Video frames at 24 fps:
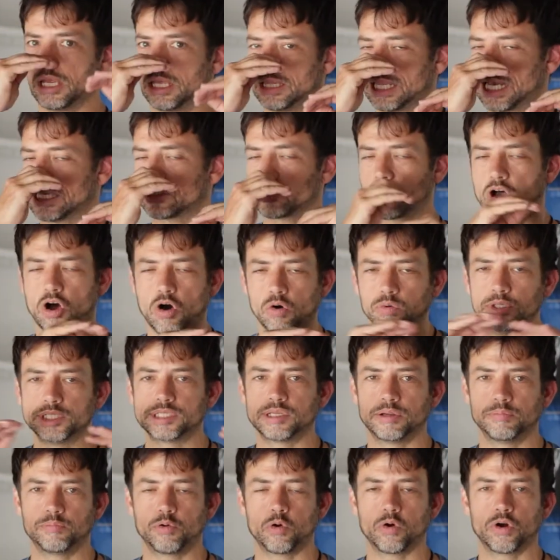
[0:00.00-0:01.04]
And that's always an
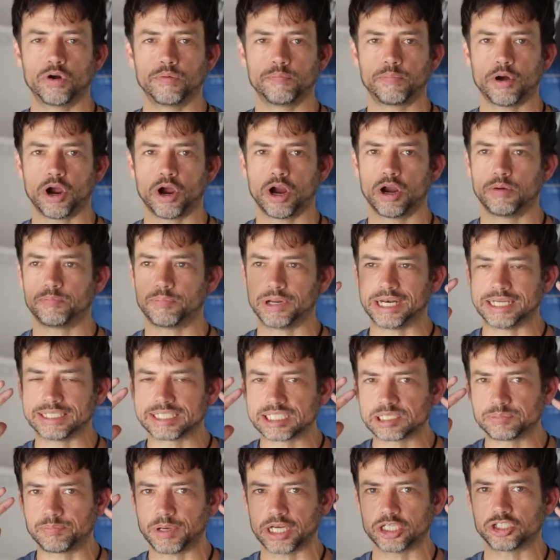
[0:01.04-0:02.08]
important part, but
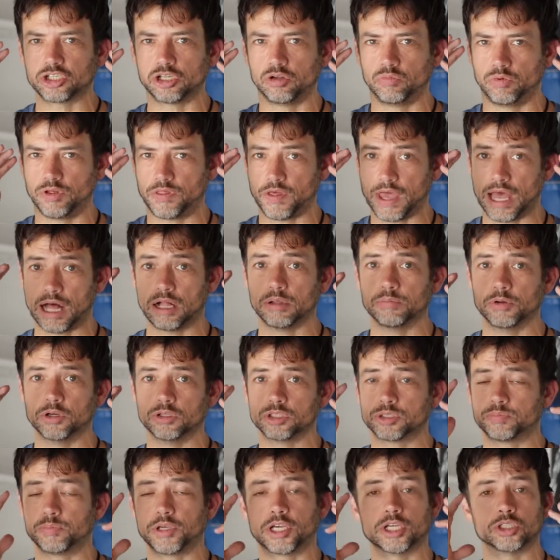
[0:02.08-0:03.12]
especially with
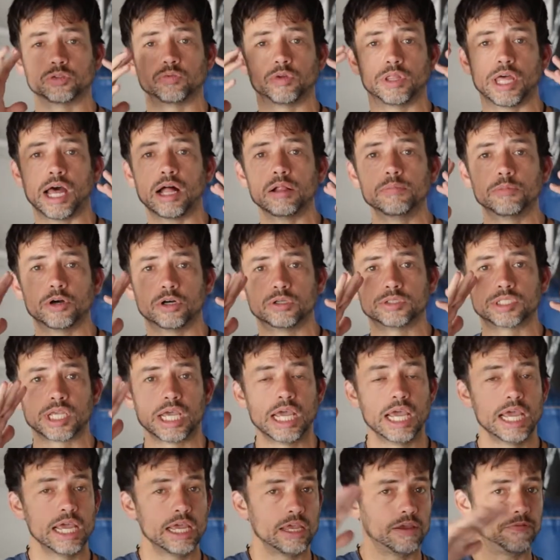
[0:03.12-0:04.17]
elbows. Because with elbows,
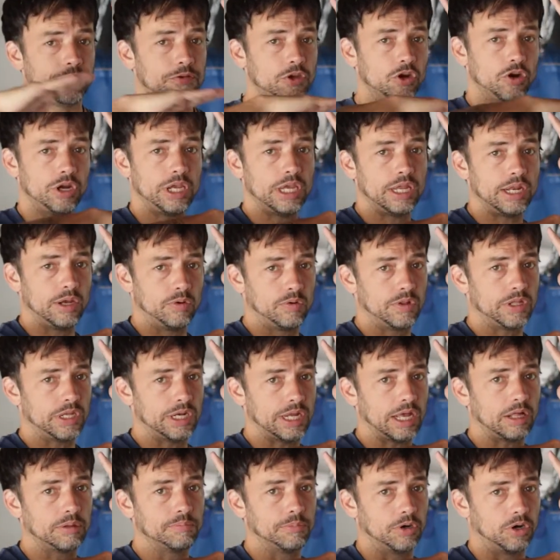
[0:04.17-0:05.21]
if you're hitting with an
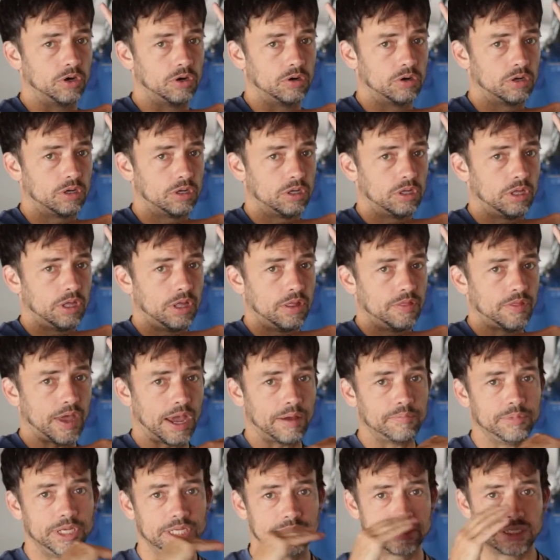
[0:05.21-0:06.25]
elbow,
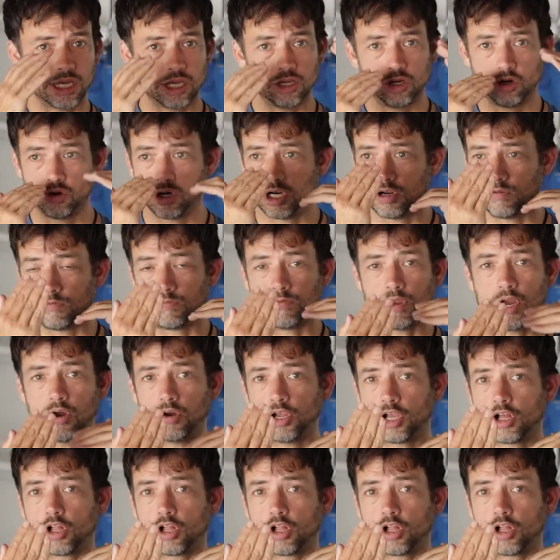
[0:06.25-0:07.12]
that means that you're in a very